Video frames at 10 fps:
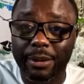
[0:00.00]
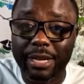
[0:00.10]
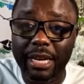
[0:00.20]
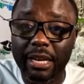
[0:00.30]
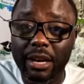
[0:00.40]

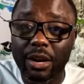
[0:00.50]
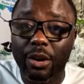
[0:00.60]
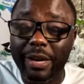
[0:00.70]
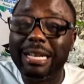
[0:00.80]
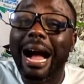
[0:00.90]
Okay,
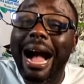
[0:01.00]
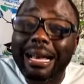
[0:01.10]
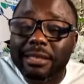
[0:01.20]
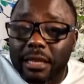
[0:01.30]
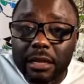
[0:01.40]
all right,
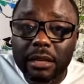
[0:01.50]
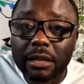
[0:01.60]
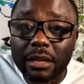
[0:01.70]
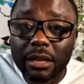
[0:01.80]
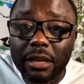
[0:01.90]
ask.
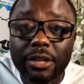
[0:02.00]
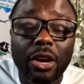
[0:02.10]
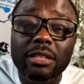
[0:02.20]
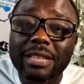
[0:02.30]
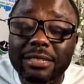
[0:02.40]

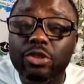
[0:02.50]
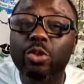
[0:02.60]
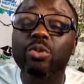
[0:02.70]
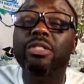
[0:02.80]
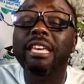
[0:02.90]
Don't
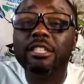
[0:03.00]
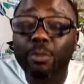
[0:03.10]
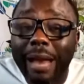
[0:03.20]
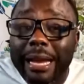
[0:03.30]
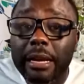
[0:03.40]
just do
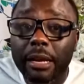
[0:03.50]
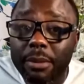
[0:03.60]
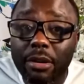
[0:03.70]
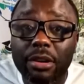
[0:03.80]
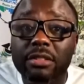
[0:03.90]
things
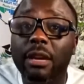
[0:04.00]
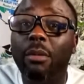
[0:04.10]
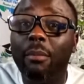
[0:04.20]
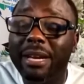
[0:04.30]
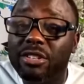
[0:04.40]
blindly, because
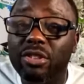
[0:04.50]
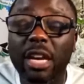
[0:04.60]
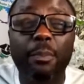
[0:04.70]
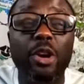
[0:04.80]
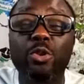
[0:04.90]
the moment you
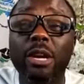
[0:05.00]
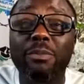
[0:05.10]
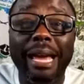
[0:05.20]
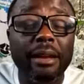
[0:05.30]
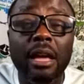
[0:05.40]
keep on doing